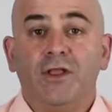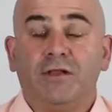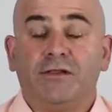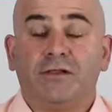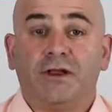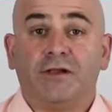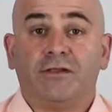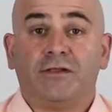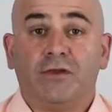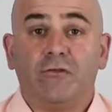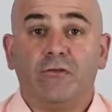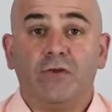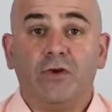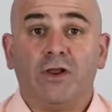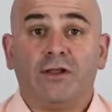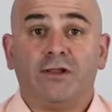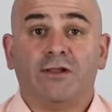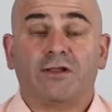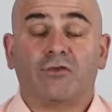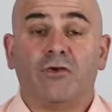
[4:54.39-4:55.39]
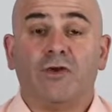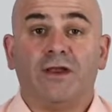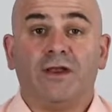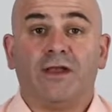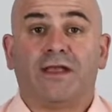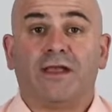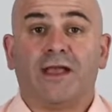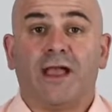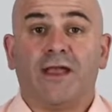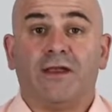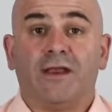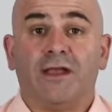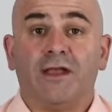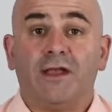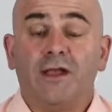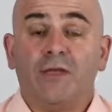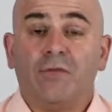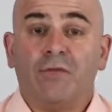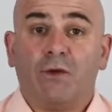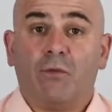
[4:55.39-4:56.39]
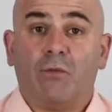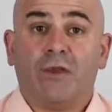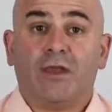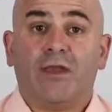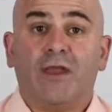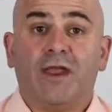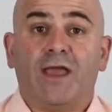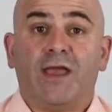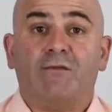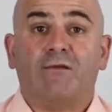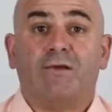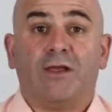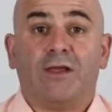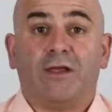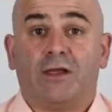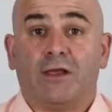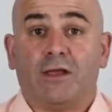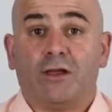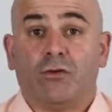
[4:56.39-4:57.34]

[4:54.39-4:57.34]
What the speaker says: So it's a really strong indicator that we're going to have a